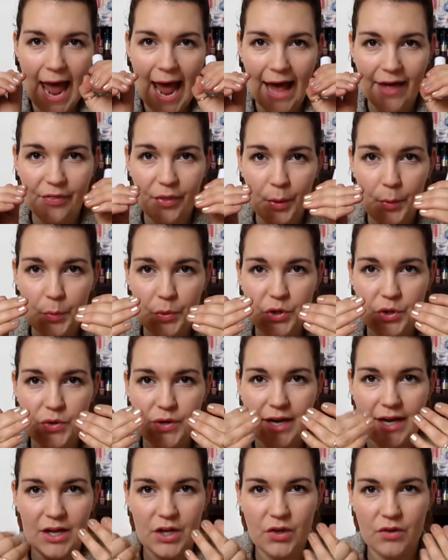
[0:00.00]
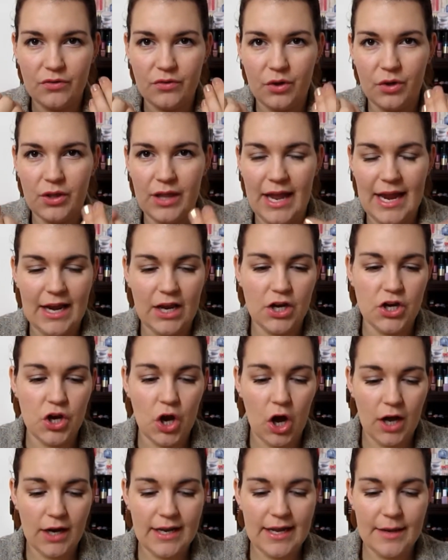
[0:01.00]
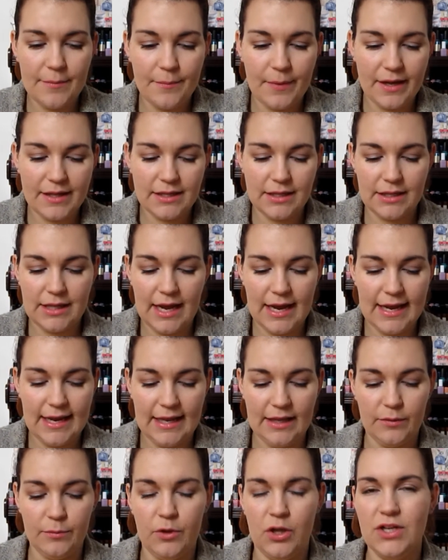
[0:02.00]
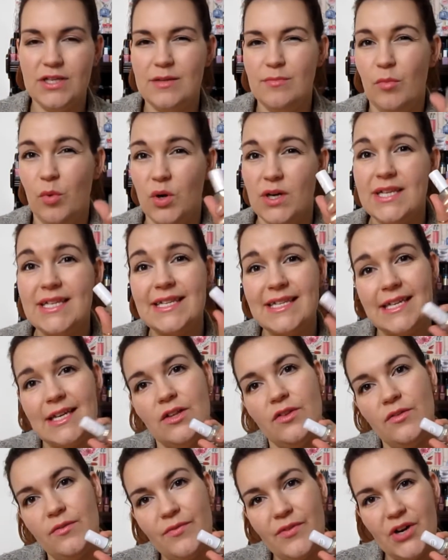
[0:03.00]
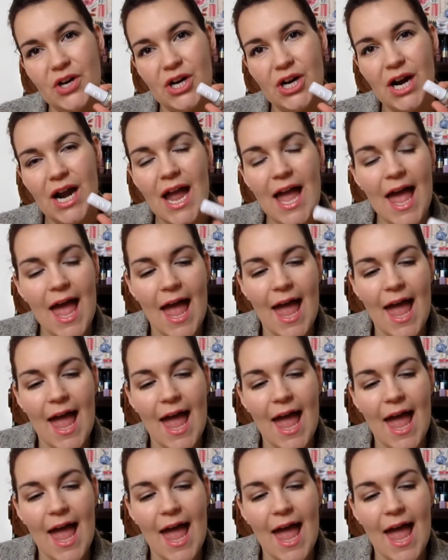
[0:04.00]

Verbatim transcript: And then when your nails are like not hit by the light, it looks more silver.